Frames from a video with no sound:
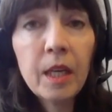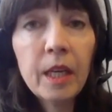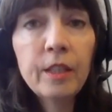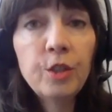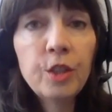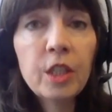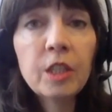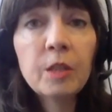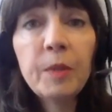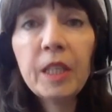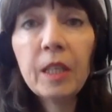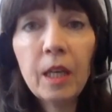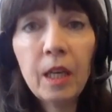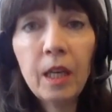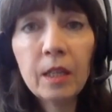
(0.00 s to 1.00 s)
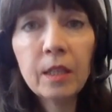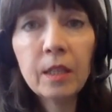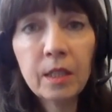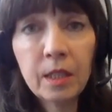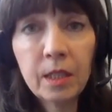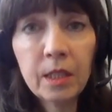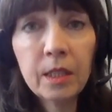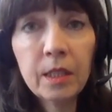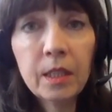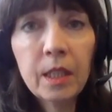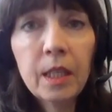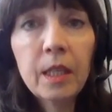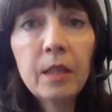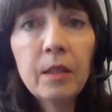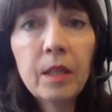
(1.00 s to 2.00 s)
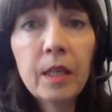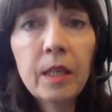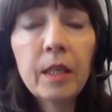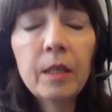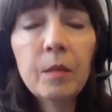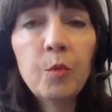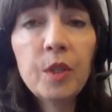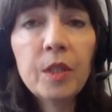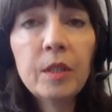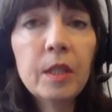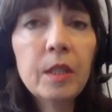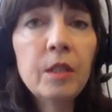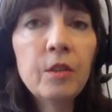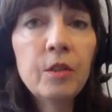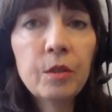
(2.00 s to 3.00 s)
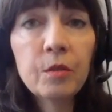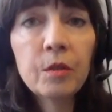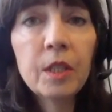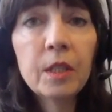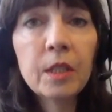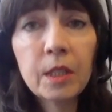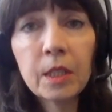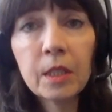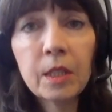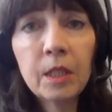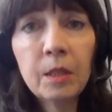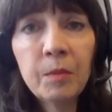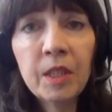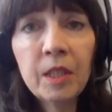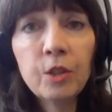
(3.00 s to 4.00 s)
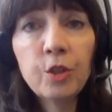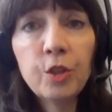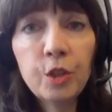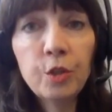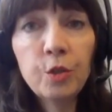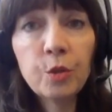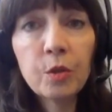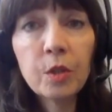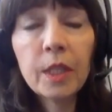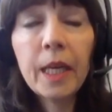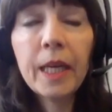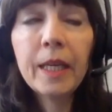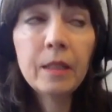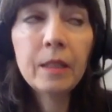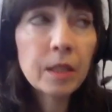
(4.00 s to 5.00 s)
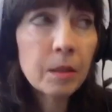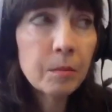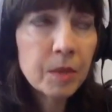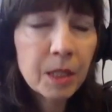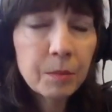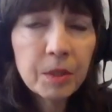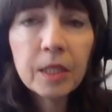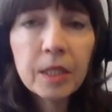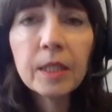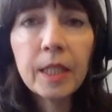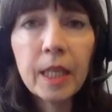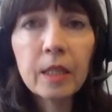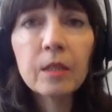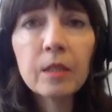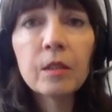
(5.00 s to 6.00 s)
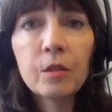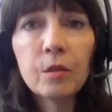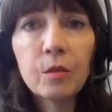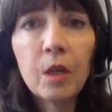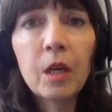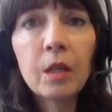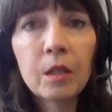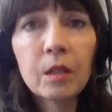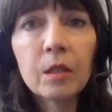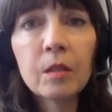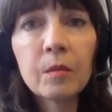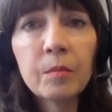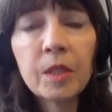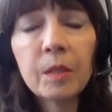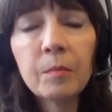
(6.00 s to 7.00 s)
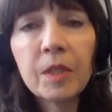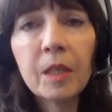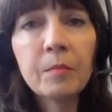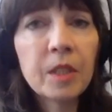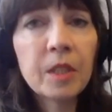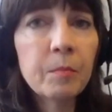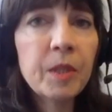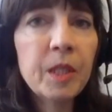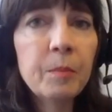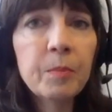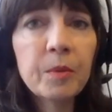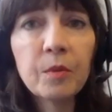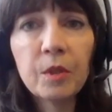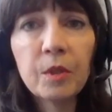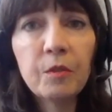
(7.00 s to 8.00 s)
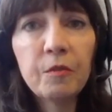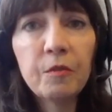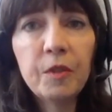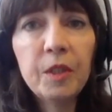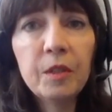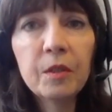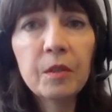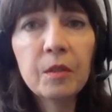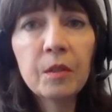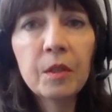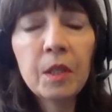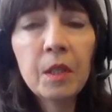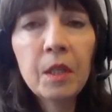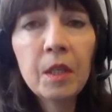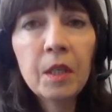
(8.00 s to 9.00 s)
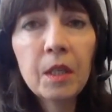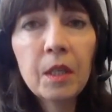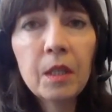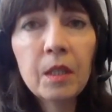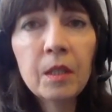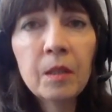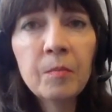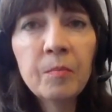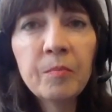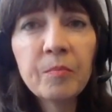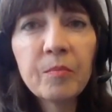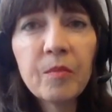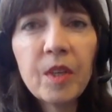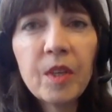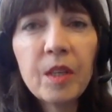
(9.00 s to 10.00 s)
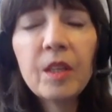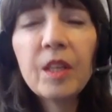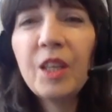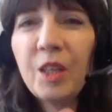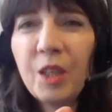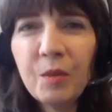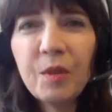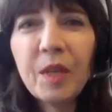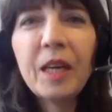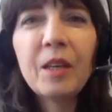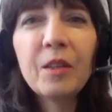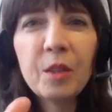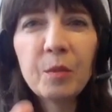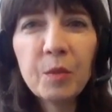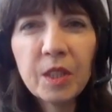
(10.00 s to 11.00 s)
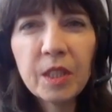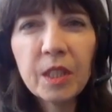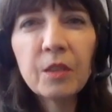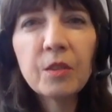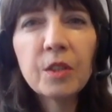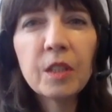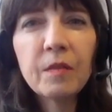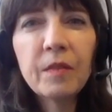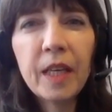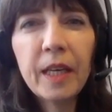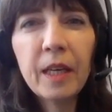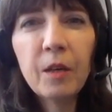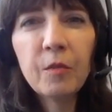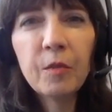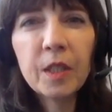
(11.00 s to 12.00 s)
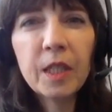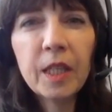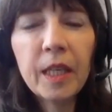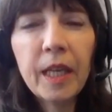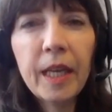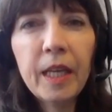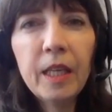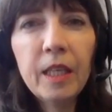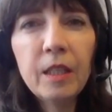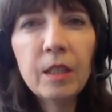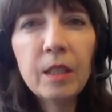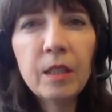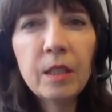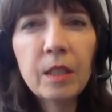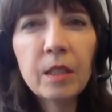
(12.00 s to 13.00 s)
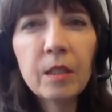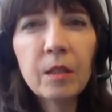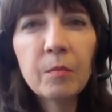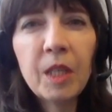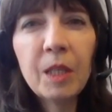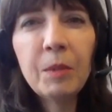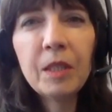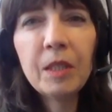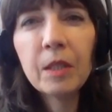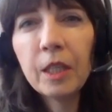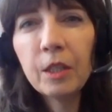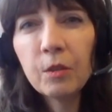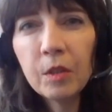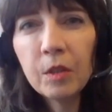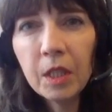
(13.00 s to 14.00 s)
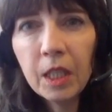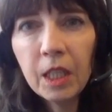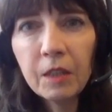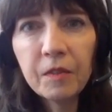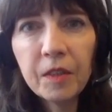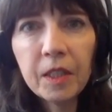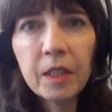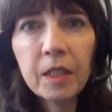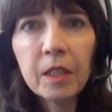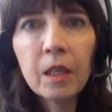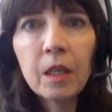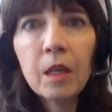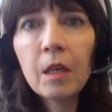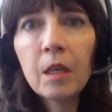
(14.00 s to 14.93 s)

And just be cognizant that within 30 to 60 minutes, usually, and sometimes it could take a little longer. Sometimes some people don't feel um the results of what they ate until maybe later in the evening.